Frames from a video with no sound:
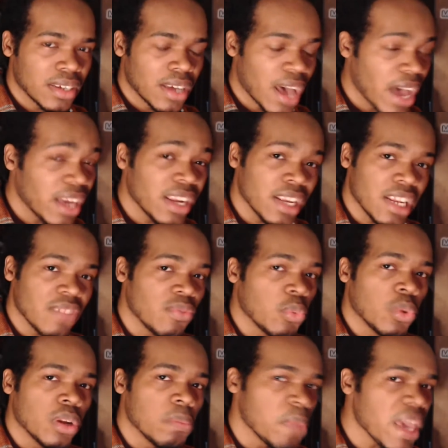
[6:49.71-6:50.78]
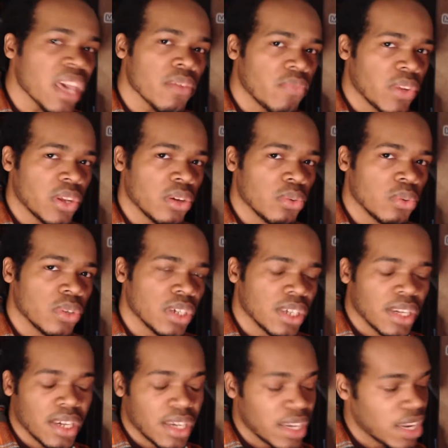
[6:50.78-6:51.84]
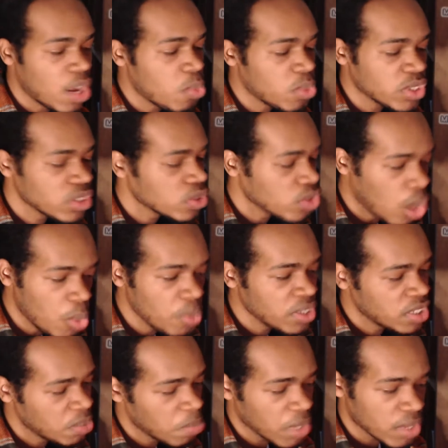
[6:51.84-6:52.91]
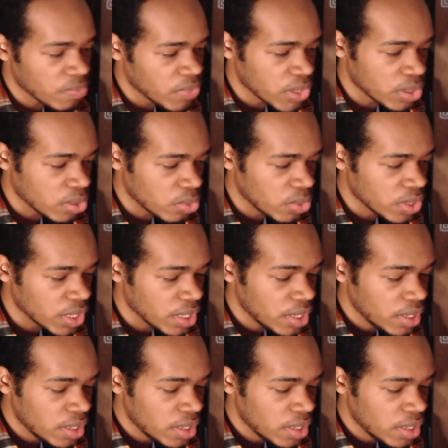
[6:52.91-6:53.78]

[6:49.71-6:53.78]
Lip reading: I didn't even want to make a video on it, and I wasn't going to make a video on it.